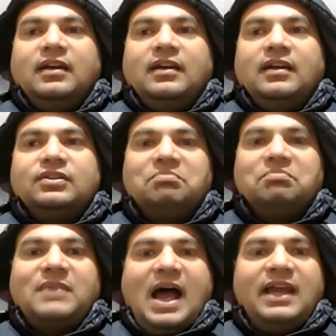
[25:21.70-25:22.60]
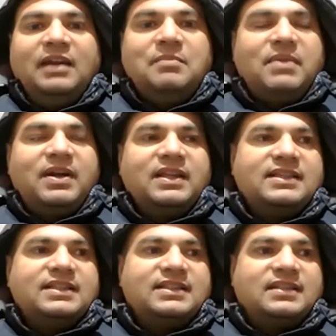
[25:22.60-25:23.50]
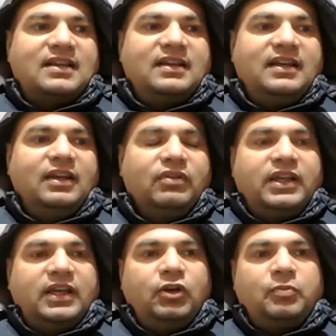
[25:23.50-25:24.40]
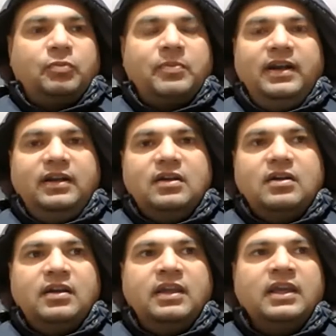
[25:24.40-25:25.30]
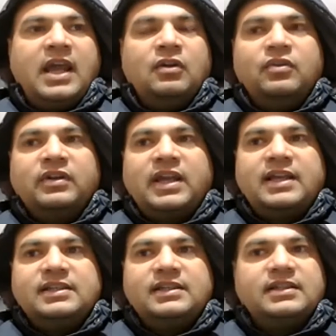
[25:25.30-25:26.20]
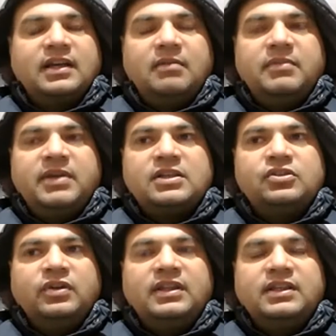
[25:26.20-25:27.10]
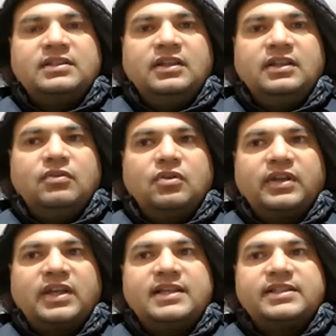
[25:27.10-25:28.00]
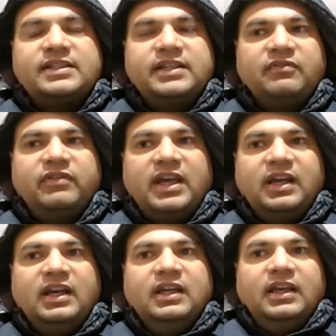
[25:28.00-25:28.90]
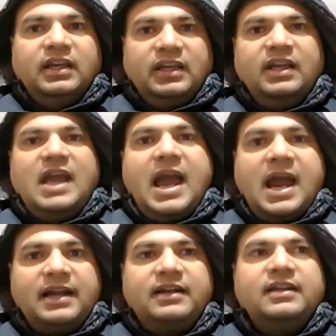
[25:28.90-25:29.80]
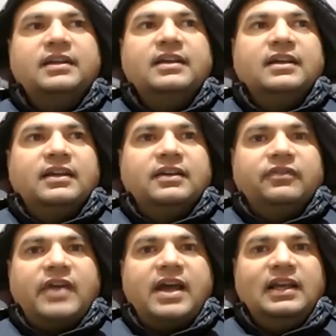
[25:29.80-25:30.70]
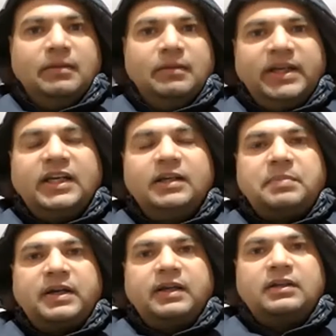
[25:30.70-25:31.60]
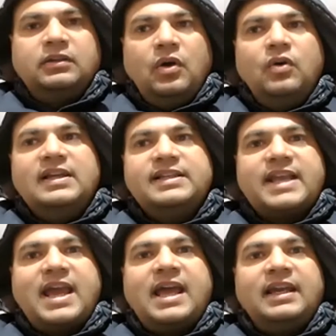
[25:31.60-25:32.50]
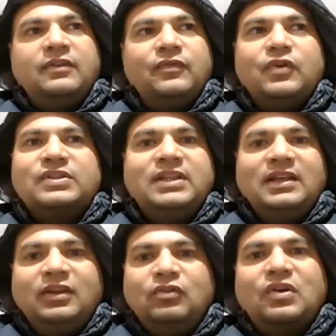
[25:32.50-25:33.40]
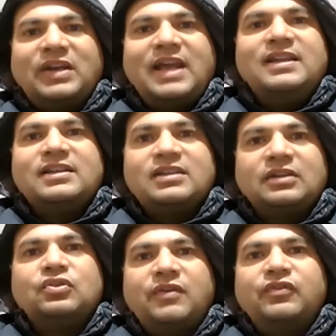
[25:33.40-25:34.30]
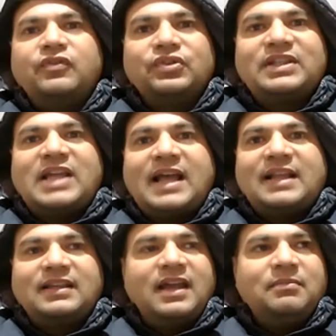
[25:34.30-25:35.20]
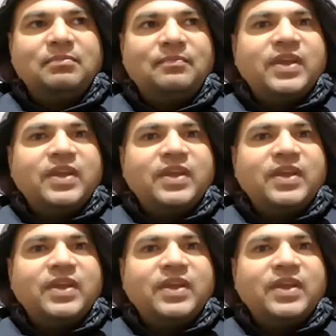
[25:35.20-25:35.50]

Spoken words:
So I remember this new recruitment in an organization. Ramesh joined this new organization where he had very limited product knowledge, and it was the new organization, so of course that can